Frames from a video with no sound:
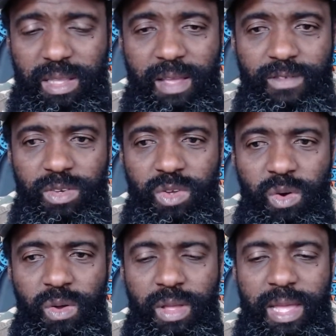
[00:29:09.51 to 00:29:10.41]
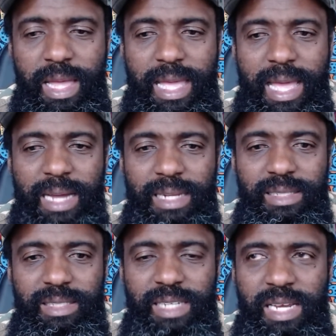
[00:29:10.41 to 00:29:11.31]
even though he had
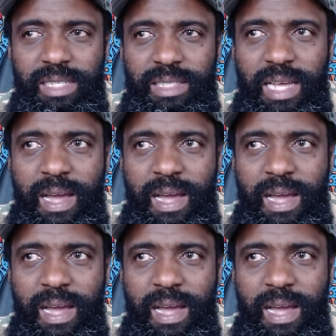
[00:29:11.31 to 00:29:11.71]
changed